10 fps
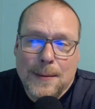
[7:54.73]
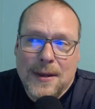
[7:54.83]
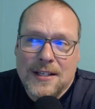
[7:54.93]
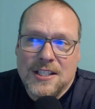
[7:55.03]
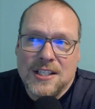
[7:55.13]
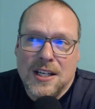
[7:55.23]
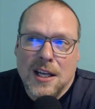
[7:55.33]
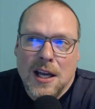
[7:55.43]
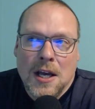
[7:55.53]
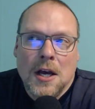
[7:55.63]
mention
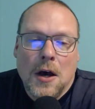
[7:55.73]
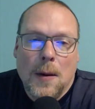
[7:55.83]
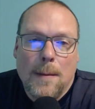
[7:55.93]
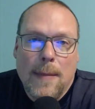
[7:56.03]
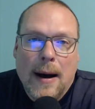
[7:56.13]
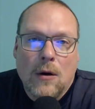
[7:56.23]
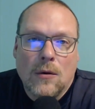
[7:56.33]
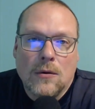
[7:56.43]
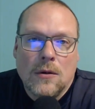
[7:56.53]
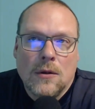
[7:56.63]

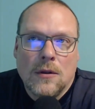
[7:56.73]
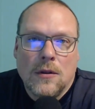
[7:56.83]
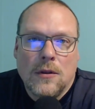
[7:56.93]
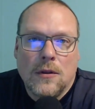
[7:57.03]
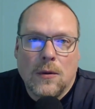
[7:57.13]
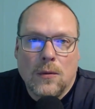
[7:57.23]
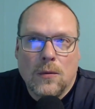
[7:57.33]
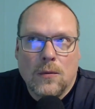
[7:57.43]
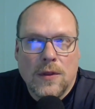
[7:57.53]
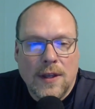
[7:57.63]
about the
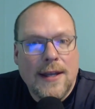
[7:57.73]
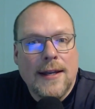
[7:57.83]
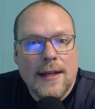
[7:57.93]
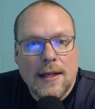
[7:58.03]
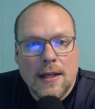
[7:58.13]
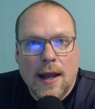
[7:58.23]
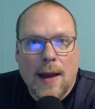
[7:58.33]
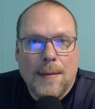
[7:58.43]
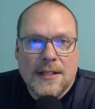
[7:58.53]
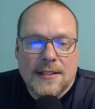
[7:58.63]
the eating
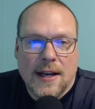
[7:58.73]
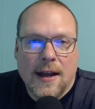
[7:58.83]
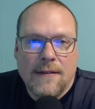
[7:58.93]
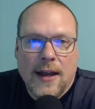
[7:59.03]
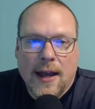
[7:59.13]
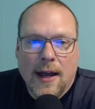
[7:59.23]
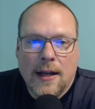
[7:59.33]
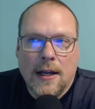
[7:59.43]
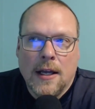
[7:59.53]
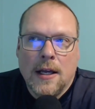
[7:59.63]
habits that I've had,